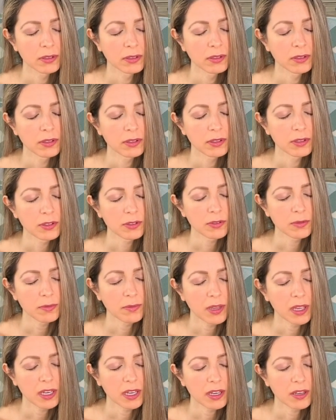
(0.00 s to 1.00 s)
There are too
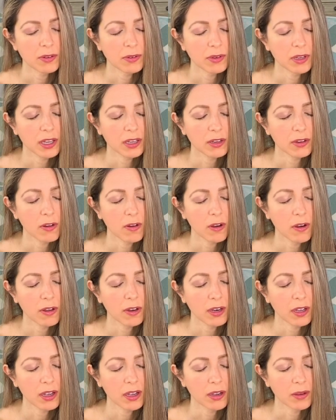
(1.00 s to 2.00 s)
many who get caught
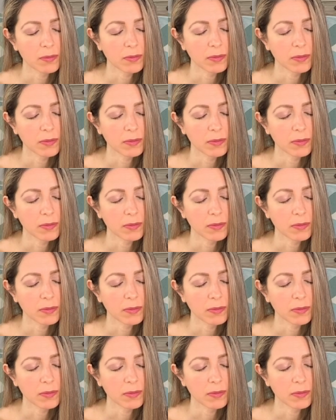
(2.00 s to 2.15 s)
up